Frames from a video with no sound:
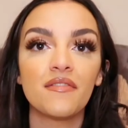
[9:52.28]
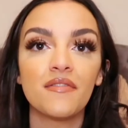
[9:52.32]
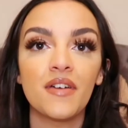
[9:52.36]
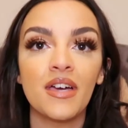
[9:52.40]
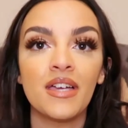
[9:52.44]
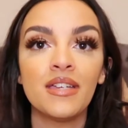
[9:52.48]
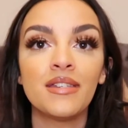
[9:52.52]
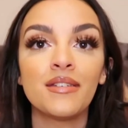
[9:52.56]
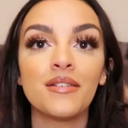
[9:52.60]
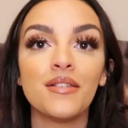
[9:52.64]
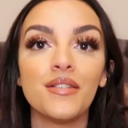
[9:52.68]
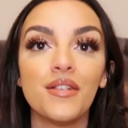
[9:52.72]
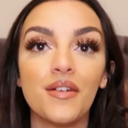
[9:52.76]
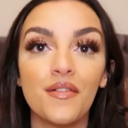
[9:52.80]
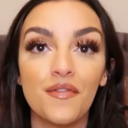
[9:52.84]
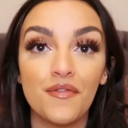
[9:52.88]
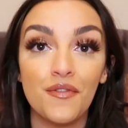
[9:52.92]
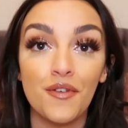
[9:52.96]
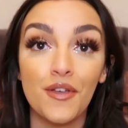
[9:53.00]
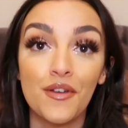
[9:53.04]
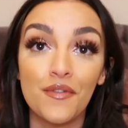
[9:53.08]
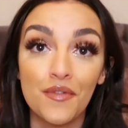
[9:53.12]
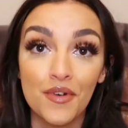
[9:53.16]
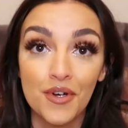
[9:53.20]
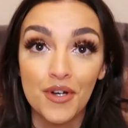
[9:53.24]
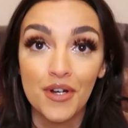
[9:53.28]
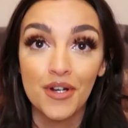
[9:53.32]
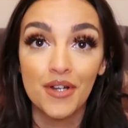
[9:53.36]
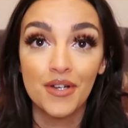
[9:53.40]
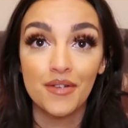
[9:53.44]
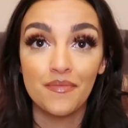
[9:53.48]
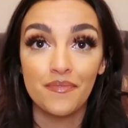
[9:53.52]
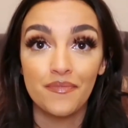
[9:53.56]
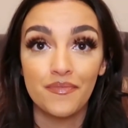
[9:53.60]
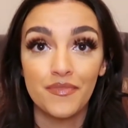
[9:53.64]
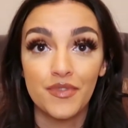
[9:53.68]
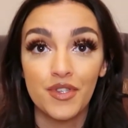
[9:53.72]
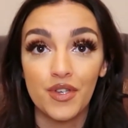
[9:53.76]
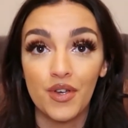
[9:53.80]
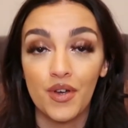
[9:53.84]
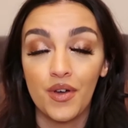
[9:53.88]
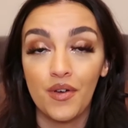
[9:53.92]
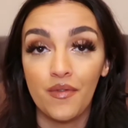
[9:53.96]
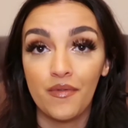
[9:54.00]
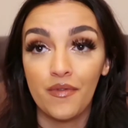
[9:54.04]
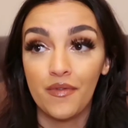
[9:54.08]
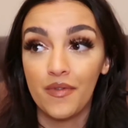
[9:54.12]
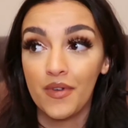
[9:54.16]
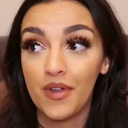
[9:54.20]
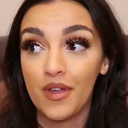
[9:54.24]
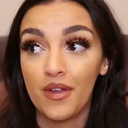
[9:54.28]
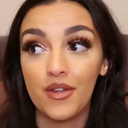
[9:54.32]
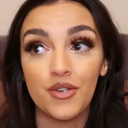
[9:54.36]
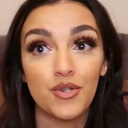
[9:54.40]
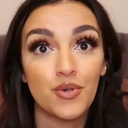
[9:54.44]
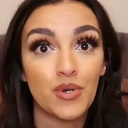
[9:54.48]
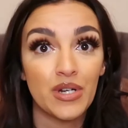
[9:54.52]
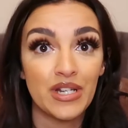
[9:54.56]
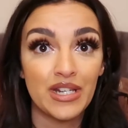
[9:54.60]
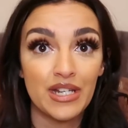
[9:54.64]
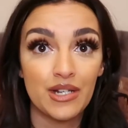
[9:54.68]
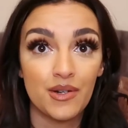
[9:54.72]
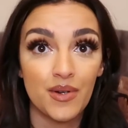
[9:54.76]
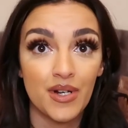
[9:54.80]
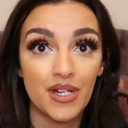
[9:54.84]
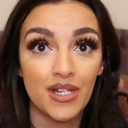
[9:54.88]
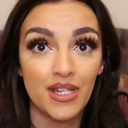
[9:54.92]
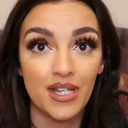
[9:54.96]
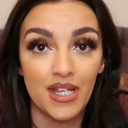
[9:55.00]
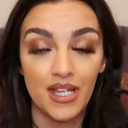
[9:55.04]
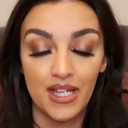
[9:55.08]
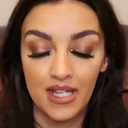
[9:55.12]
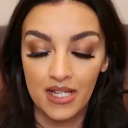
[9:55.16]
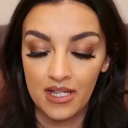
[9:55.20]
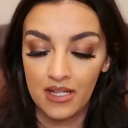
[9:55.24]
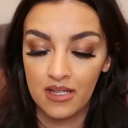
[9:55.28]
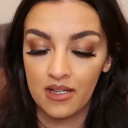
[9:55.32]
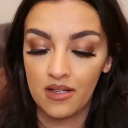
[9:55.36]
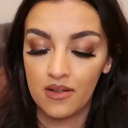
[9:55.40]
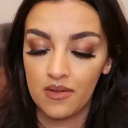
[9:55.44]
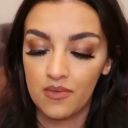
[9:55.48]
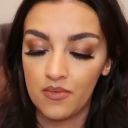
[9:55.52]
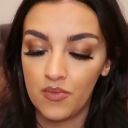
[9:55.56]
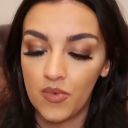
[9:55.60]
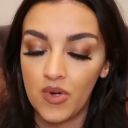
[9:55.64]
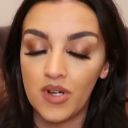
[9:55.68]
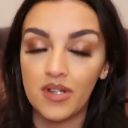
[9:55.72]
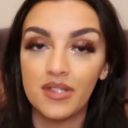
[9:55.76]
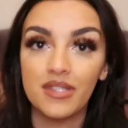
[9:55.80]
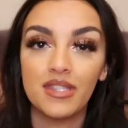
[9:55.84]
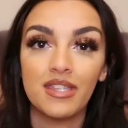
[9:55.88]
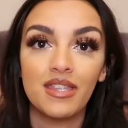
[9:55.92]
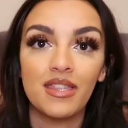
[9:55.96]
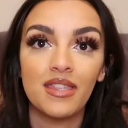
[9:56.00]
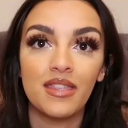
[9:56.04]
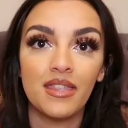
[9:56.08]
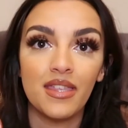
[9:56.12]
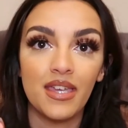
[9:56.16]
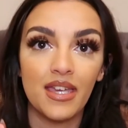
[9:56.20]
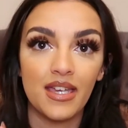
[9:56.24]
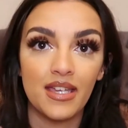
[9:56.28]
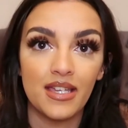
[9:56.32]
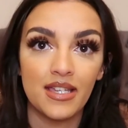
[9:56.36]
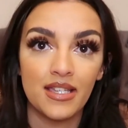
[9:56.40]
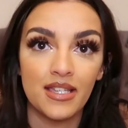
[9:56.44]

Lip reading: final favourite of 2020 was this.